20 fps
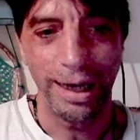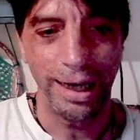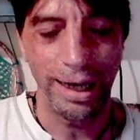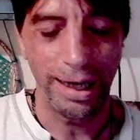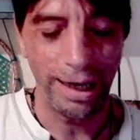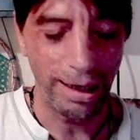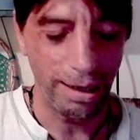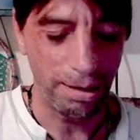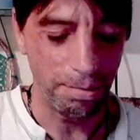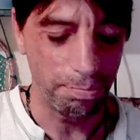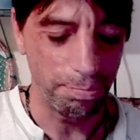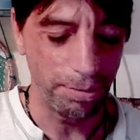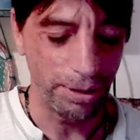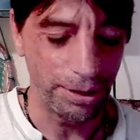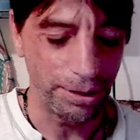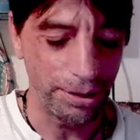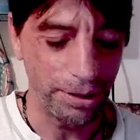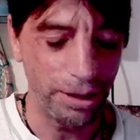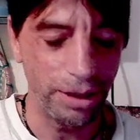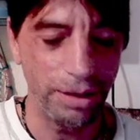Uh, but
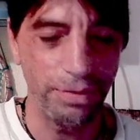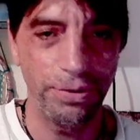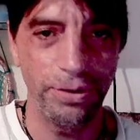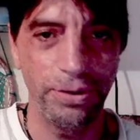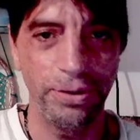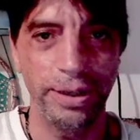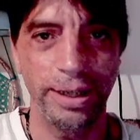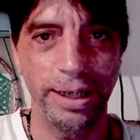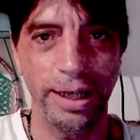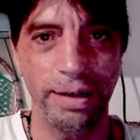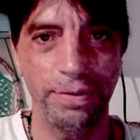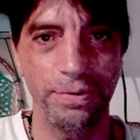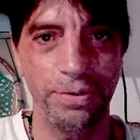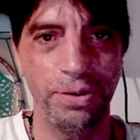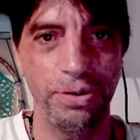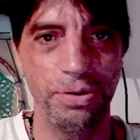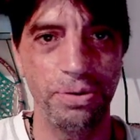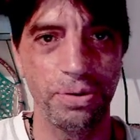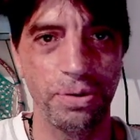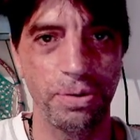if you have
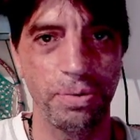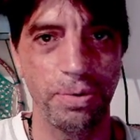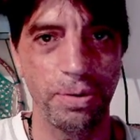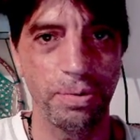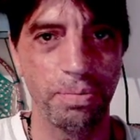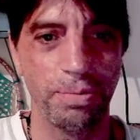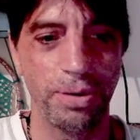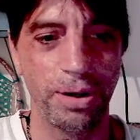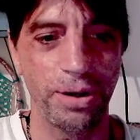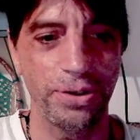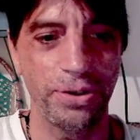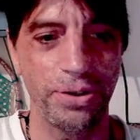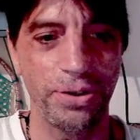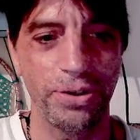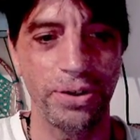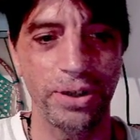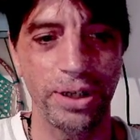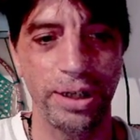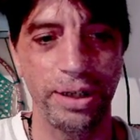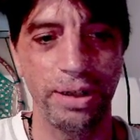issues with Mars
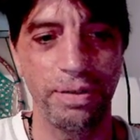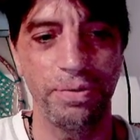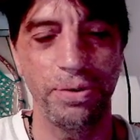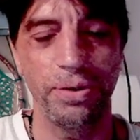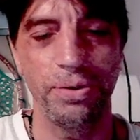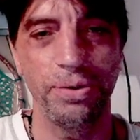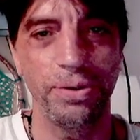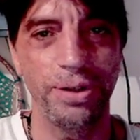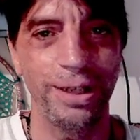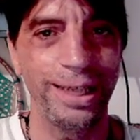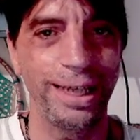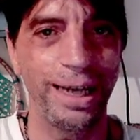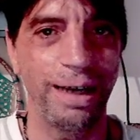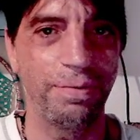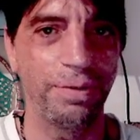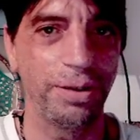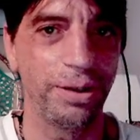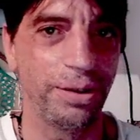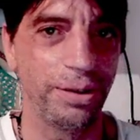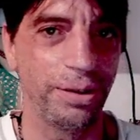inside of you, you
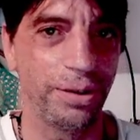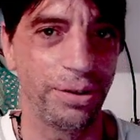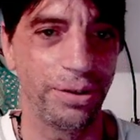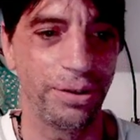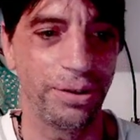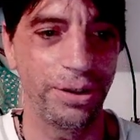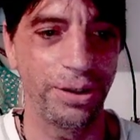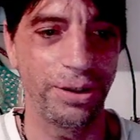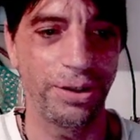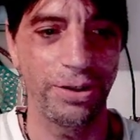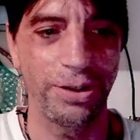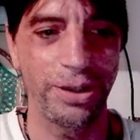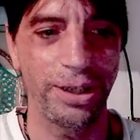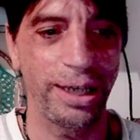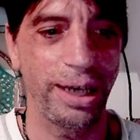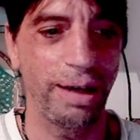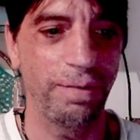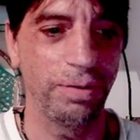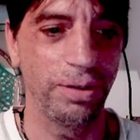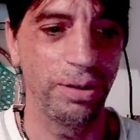haven't learned things, you
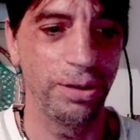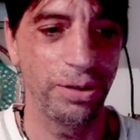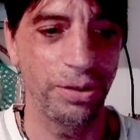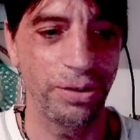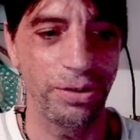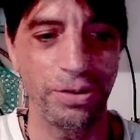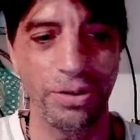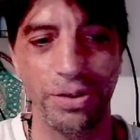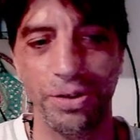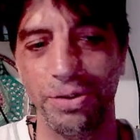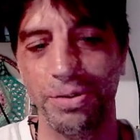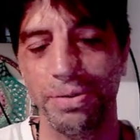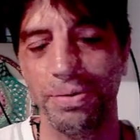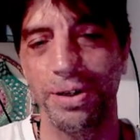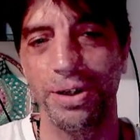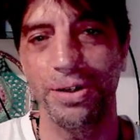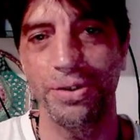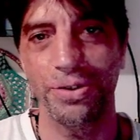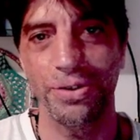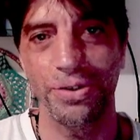haven't learned
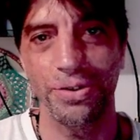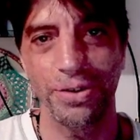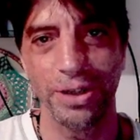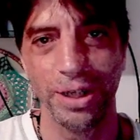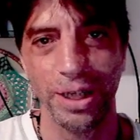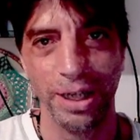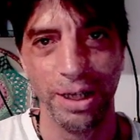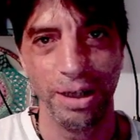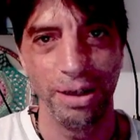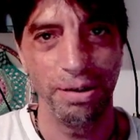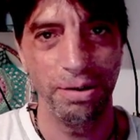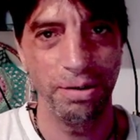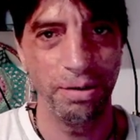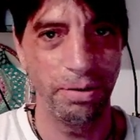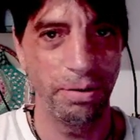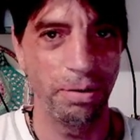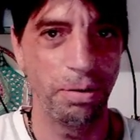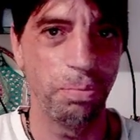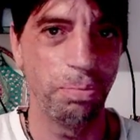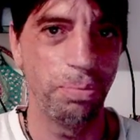situations,
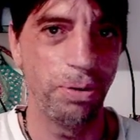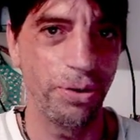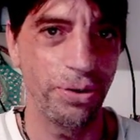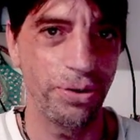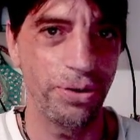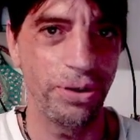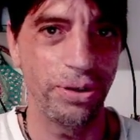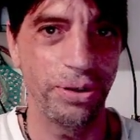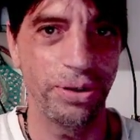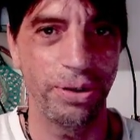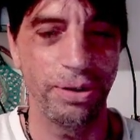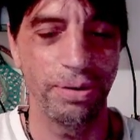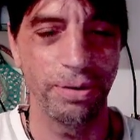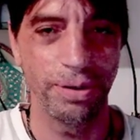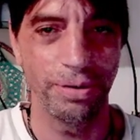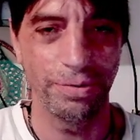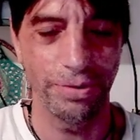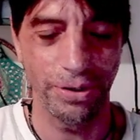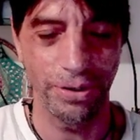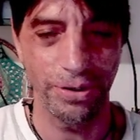you're opposing the
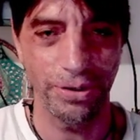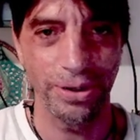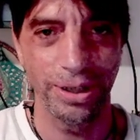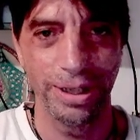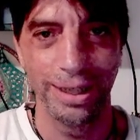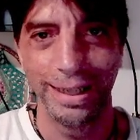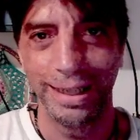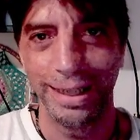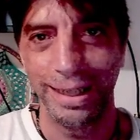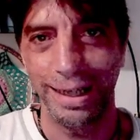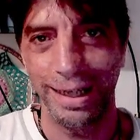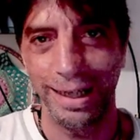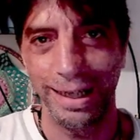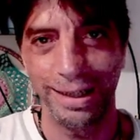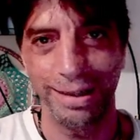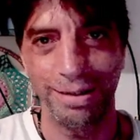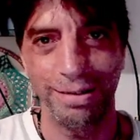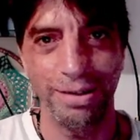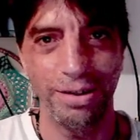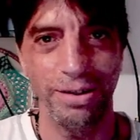universe, uh,
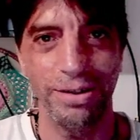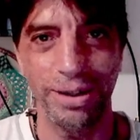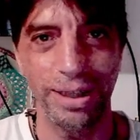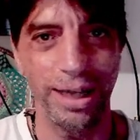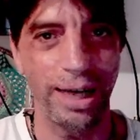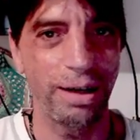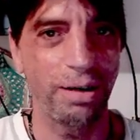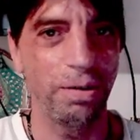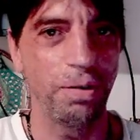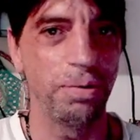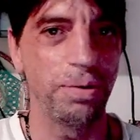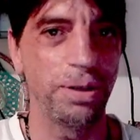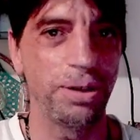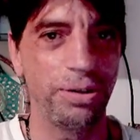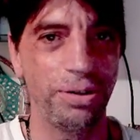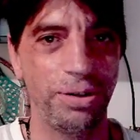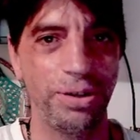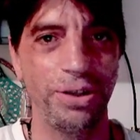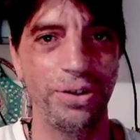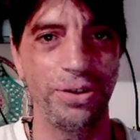things not going,
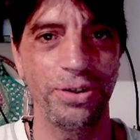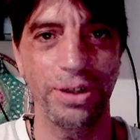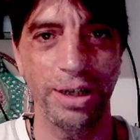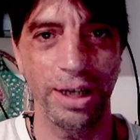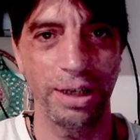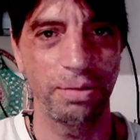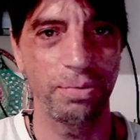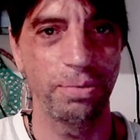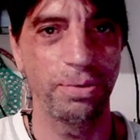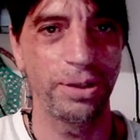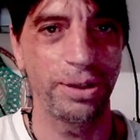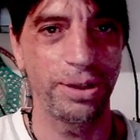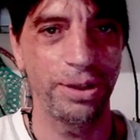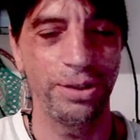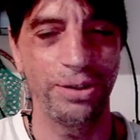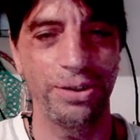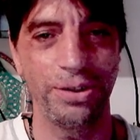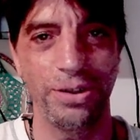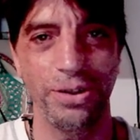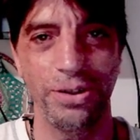things not
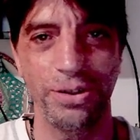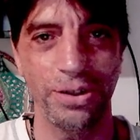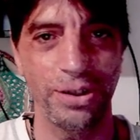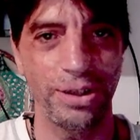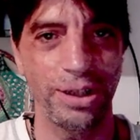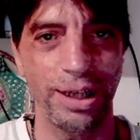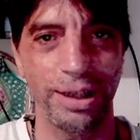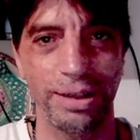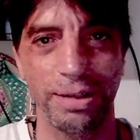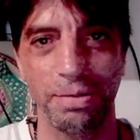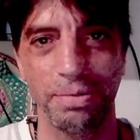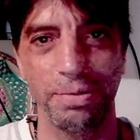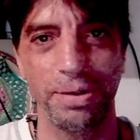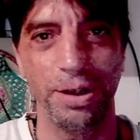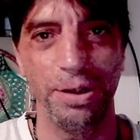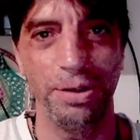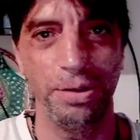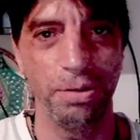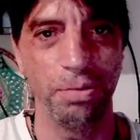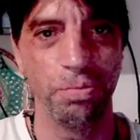working, things are not the way
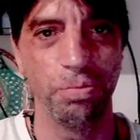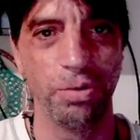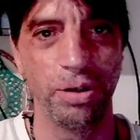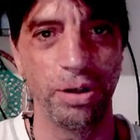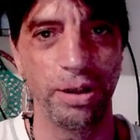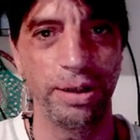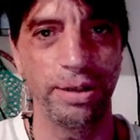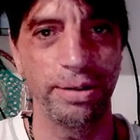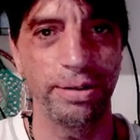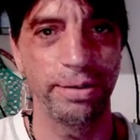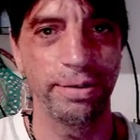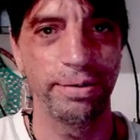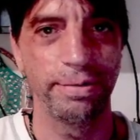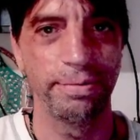you want it.